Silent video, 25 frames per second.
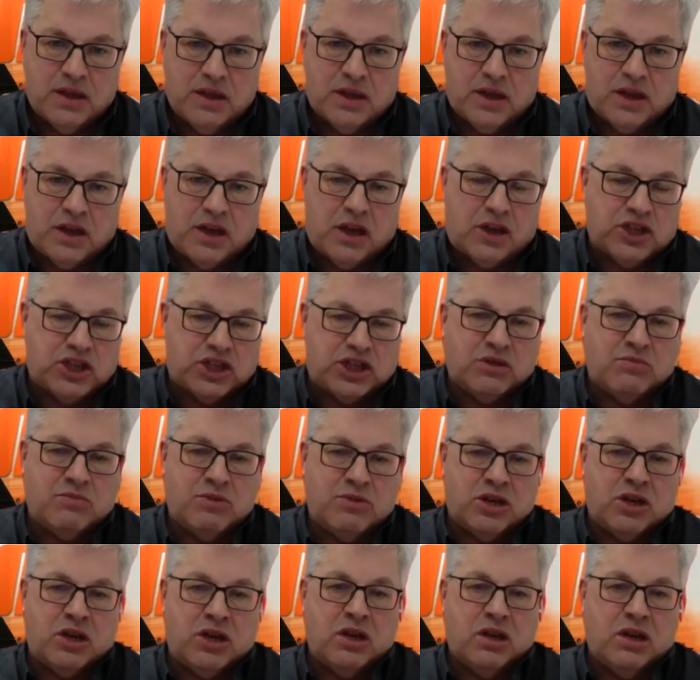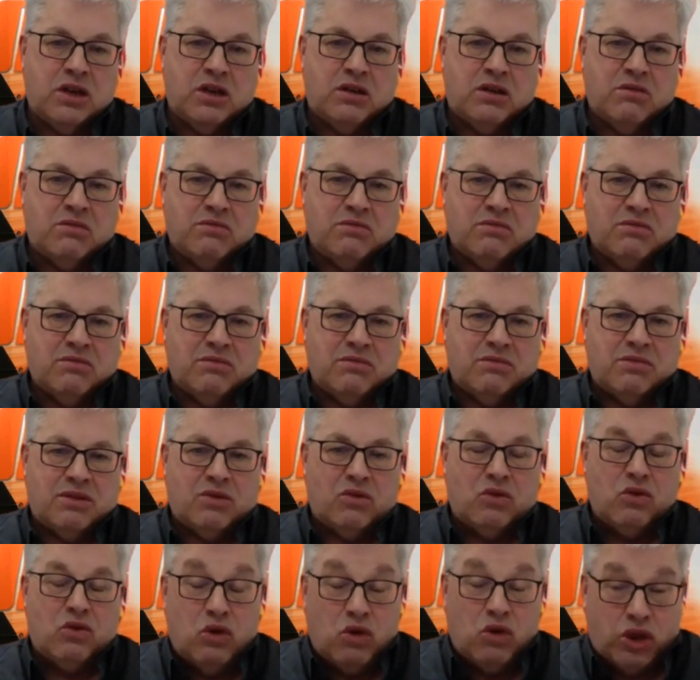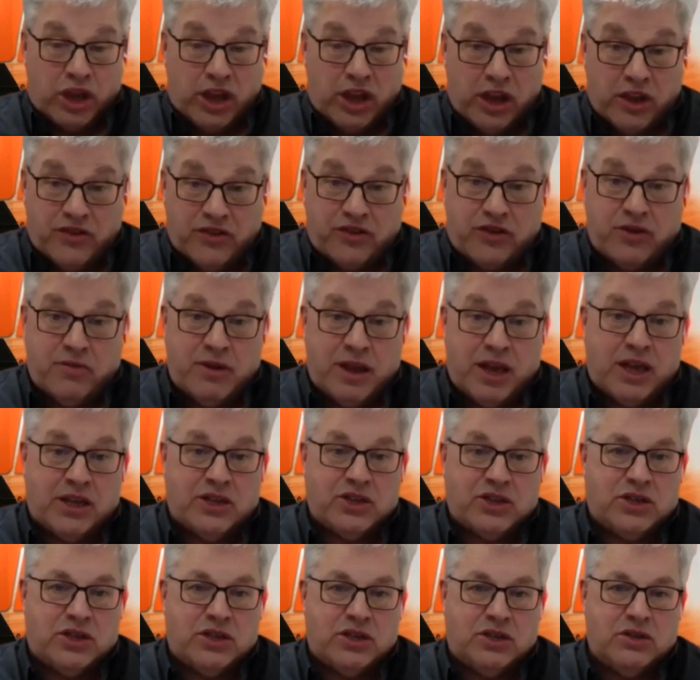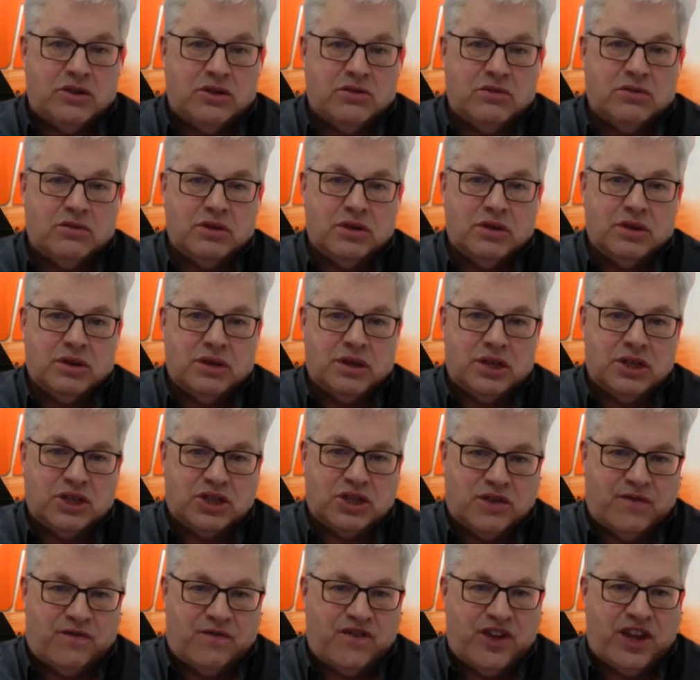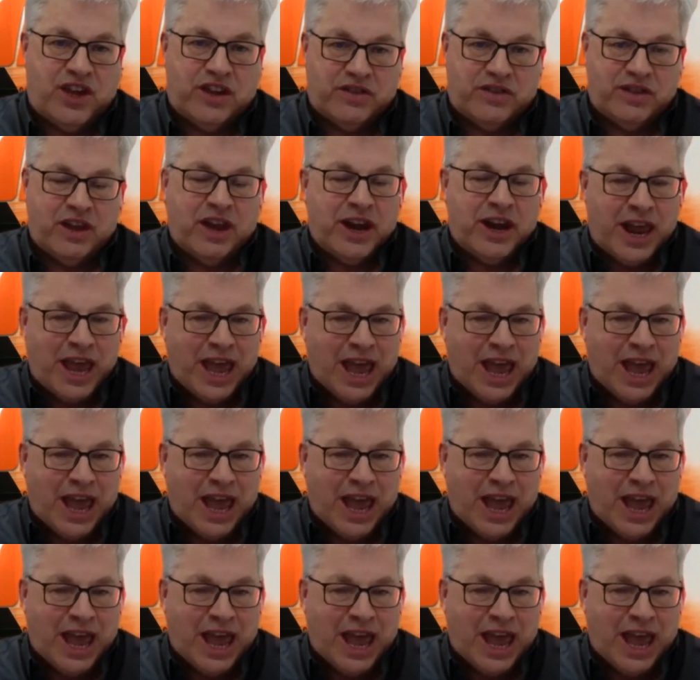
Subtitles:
All the customer has to do is to fit and